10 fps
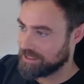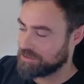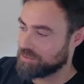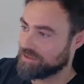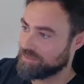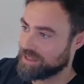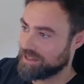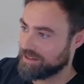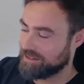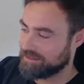That's one of
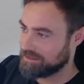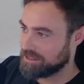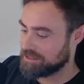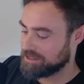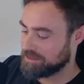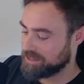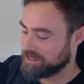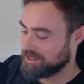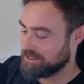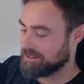my, let's say,
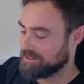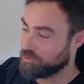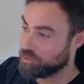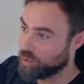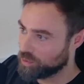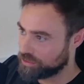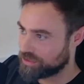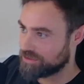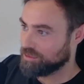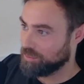my
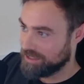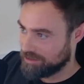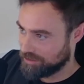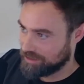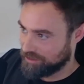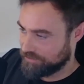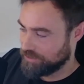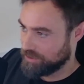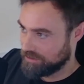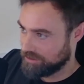rules to be
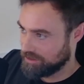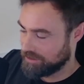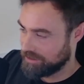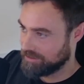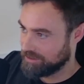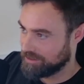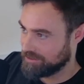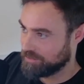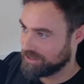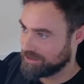successful at
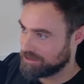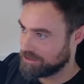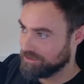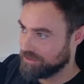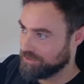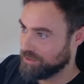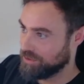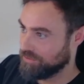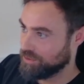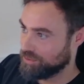this business.
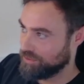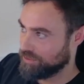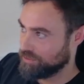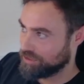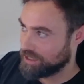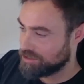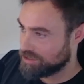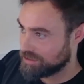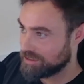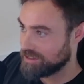If you
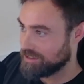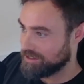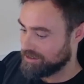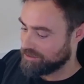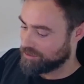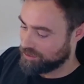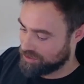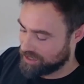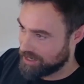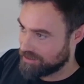touch, or you
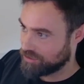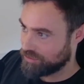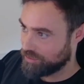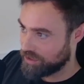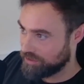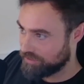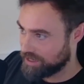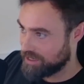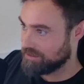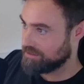change, or you
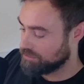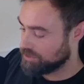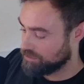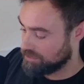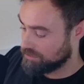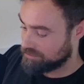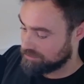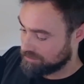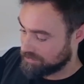modify, well, you will